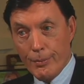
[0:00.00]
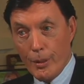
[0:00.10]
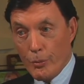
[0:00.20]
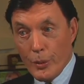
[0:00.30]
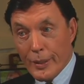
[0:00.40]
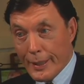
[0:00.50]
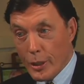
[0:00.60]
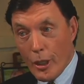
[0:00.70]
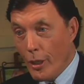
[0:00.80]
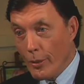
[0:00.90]
really
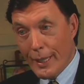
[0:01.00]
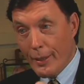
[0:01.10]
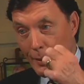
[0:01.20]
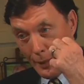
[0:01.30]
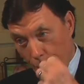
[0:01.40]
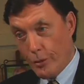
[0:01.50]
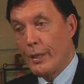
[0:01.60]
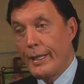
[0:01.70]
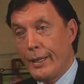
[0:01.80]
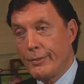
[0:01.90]
call out and
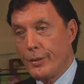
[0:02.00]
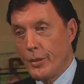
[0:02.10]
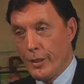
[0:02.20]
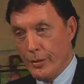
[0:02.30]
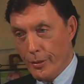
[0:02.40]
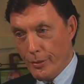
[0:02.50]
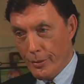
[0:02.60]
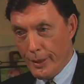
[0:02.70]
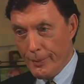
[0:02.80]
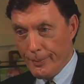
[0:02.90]
cry out for justice,
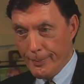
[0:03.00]
right?